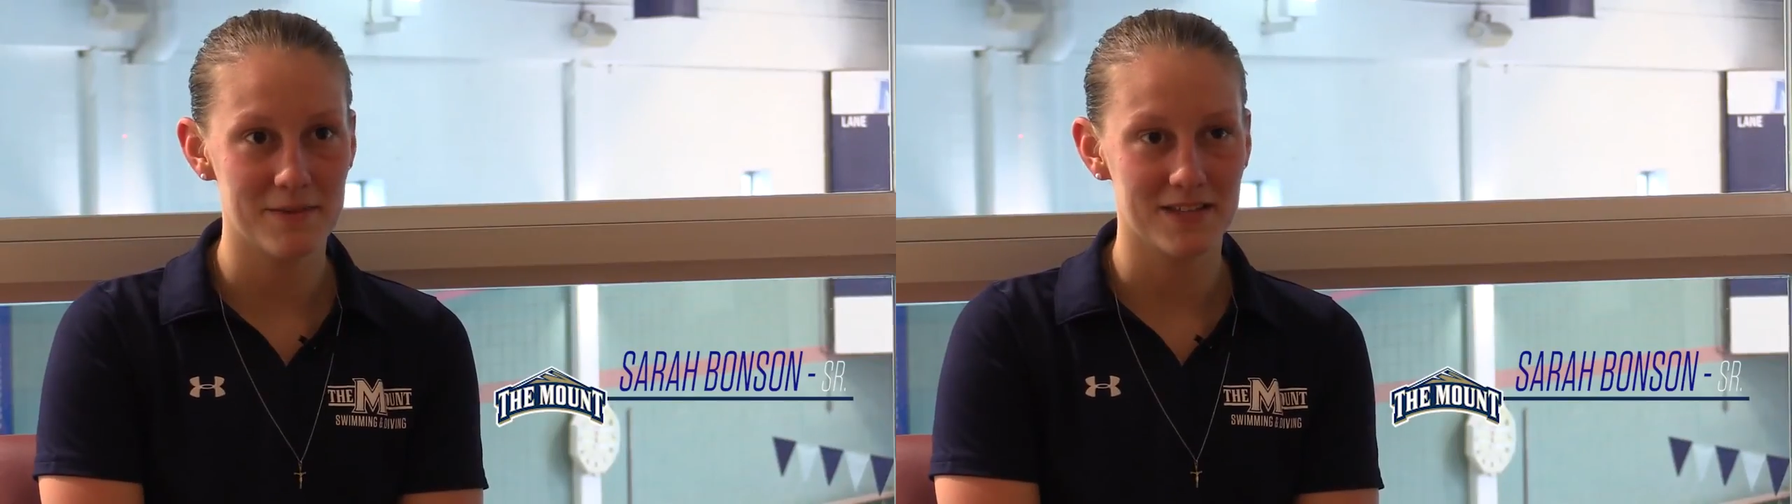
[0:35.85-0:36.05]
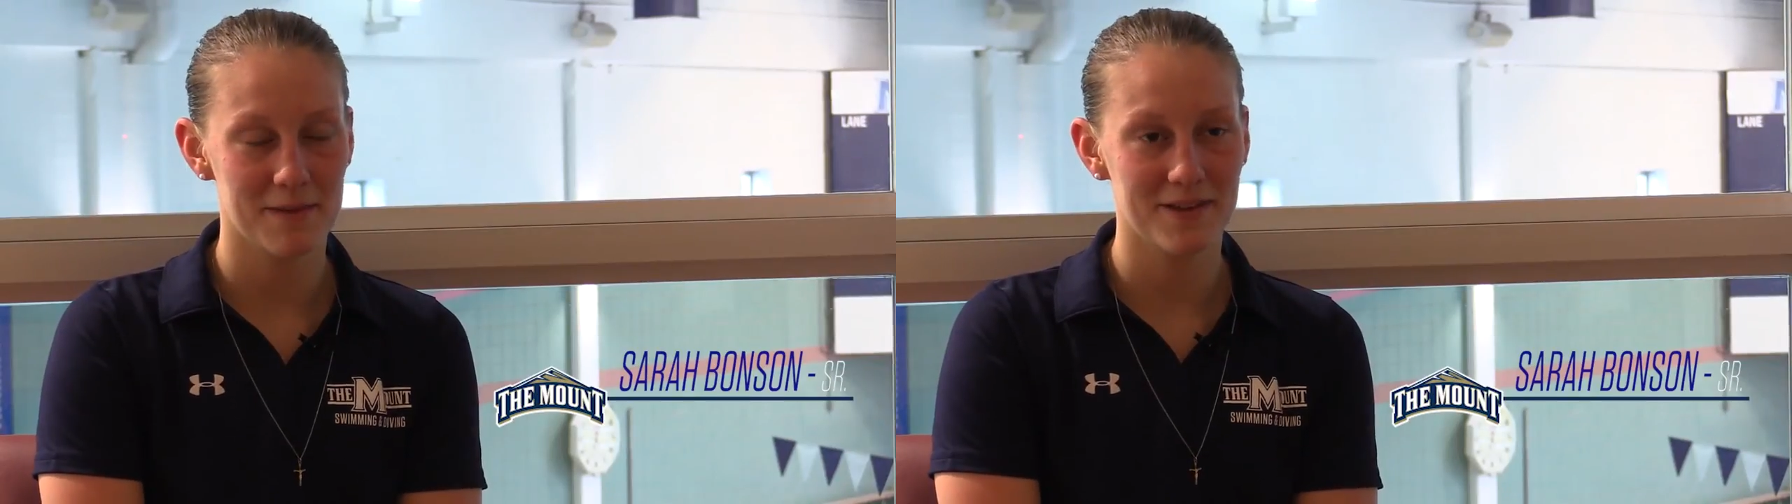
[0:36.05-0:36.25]

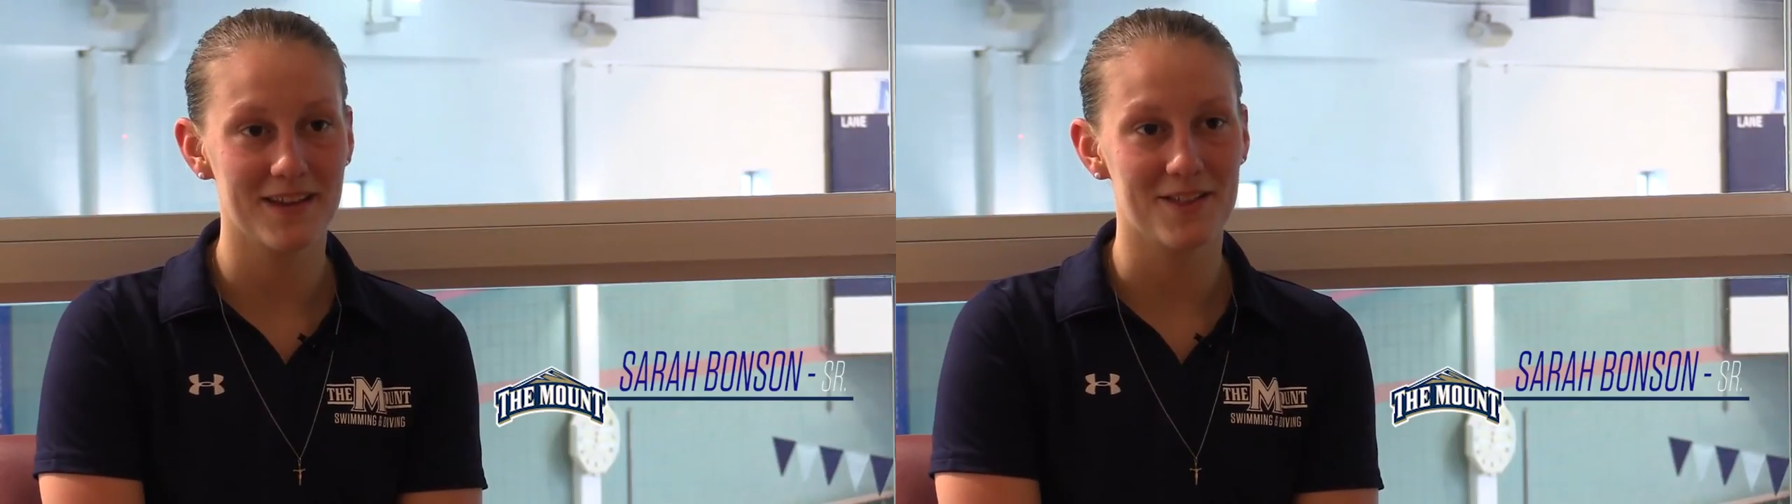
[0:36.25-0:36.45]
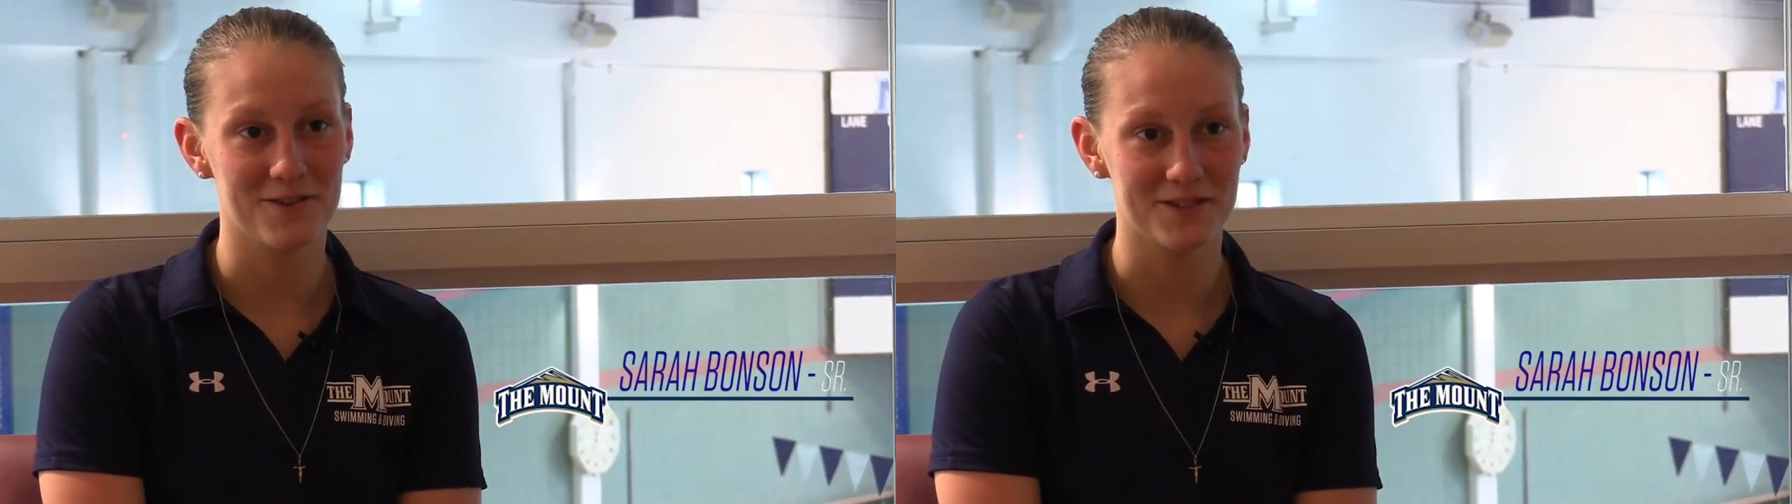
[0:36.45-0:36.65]
coming
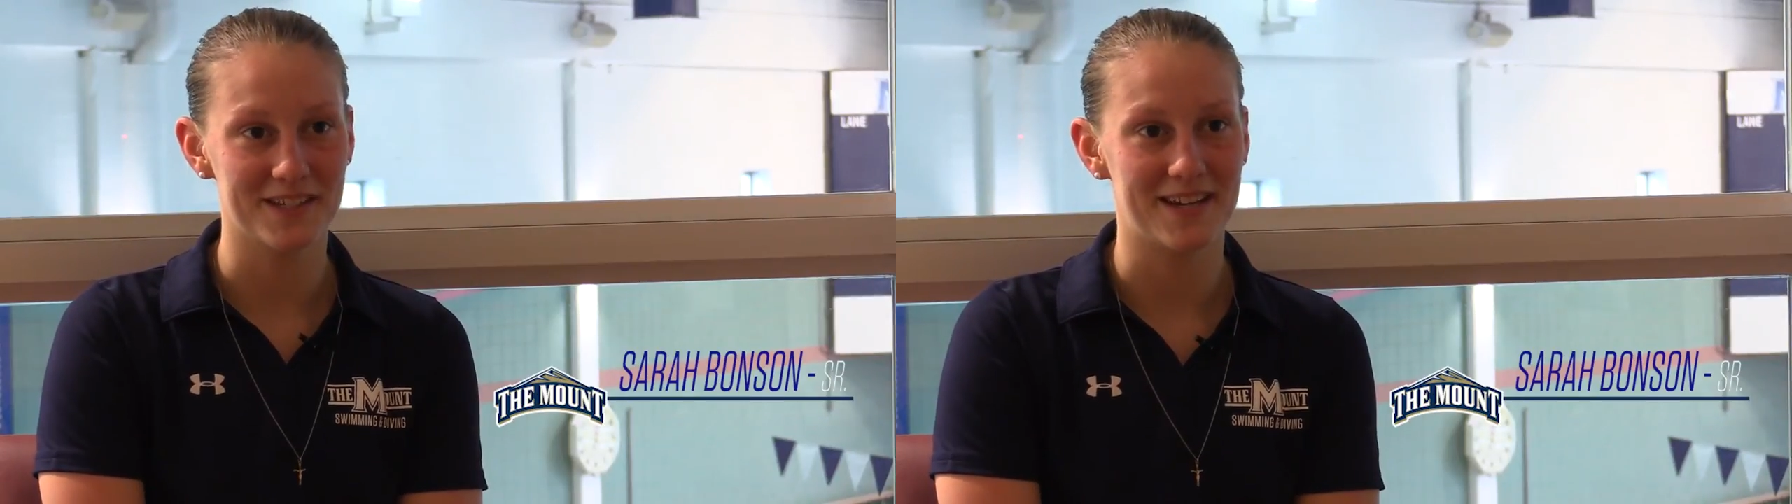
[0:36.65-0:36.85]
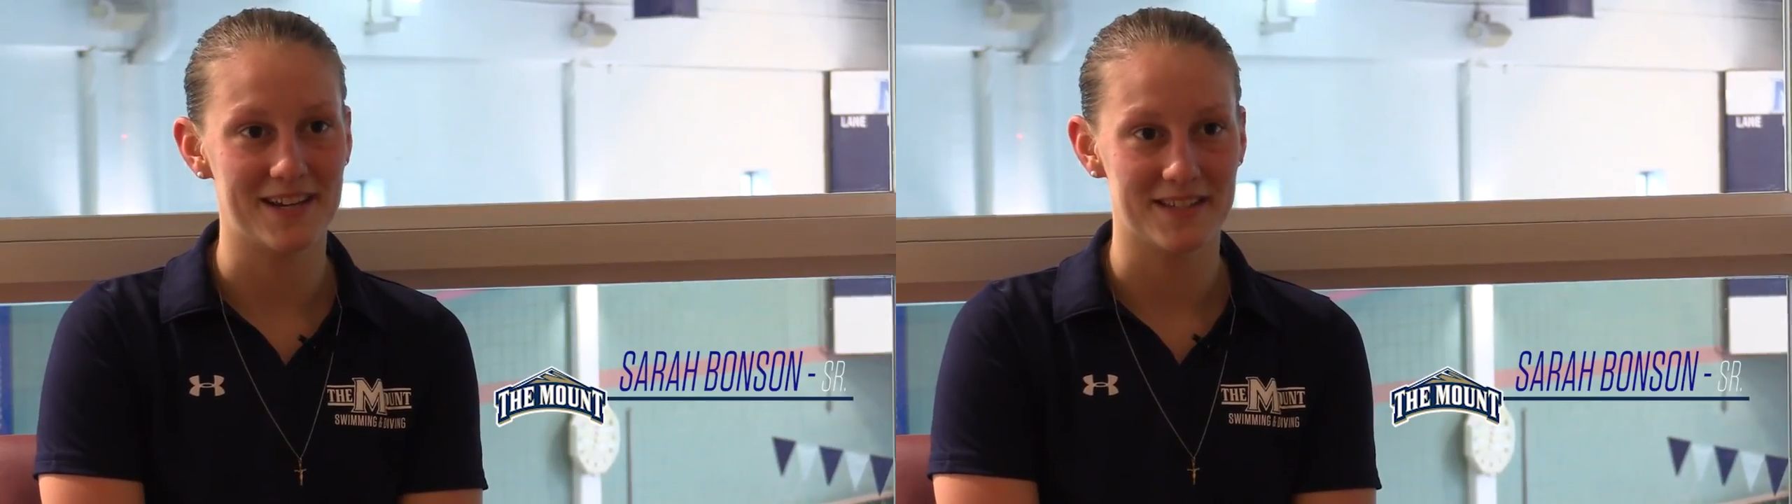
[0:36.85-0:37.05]
together really
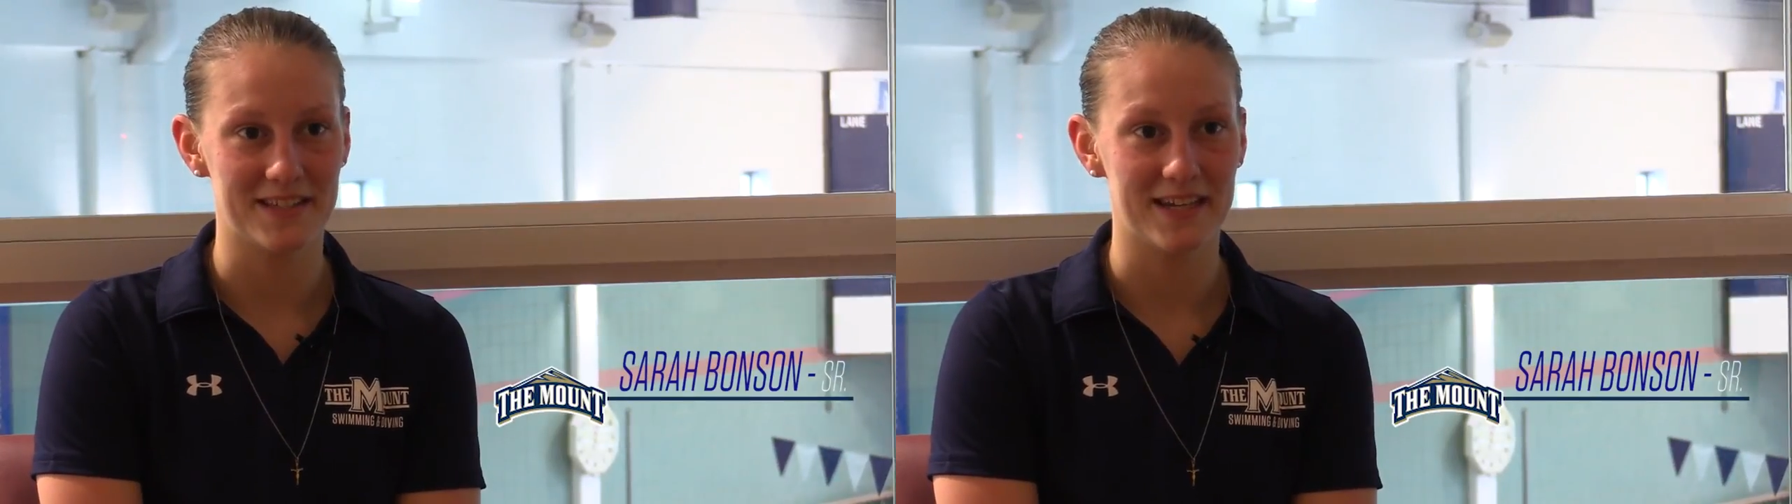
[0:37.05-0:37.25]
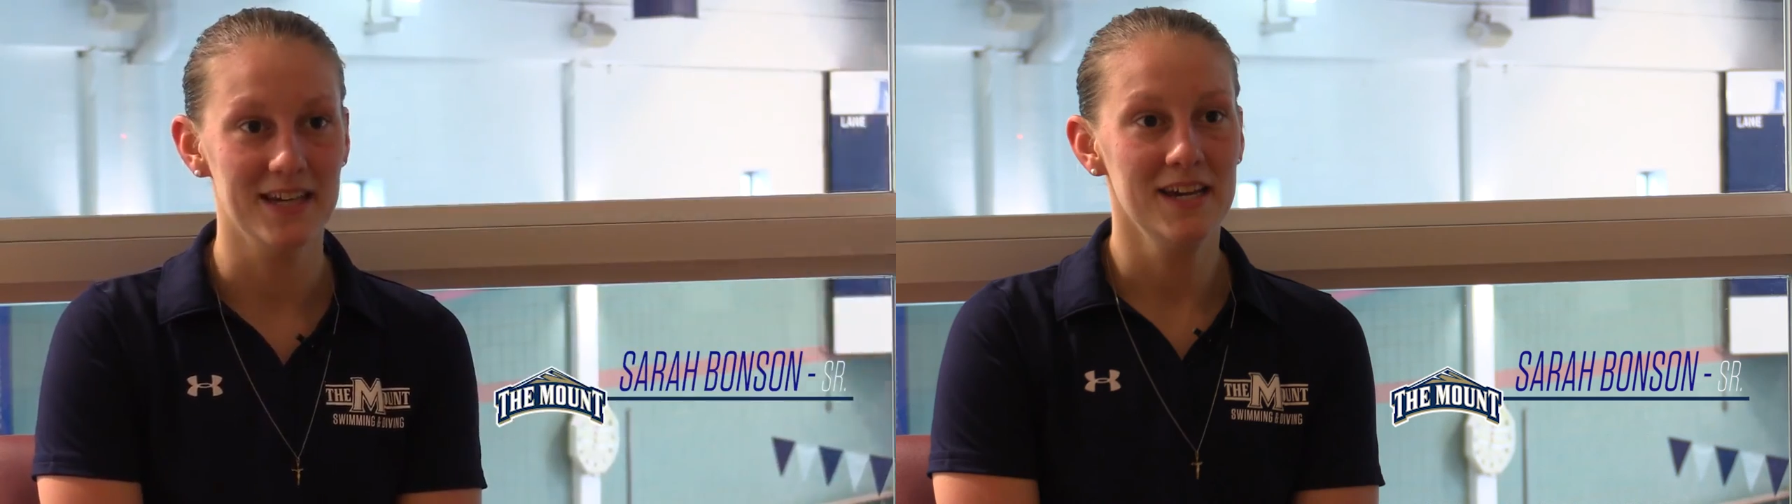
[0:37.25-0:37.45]
nicely.